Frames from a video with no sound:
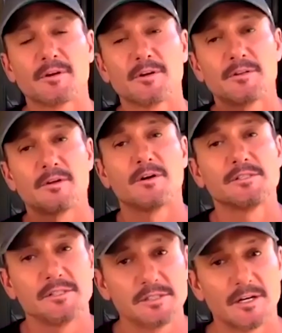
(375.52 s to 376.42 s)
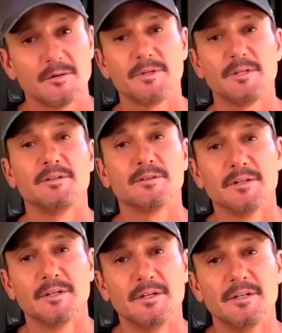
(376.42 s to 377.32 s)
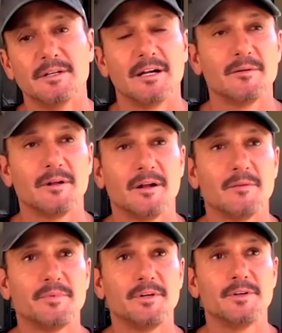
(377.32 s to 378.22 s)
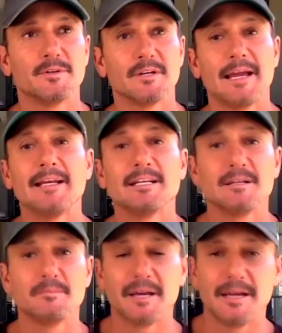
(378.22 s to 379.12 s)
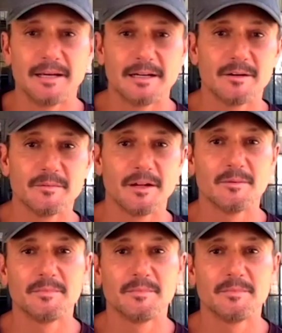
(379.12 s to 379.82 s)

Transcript: catharsis. I'll be your landing pad. I'll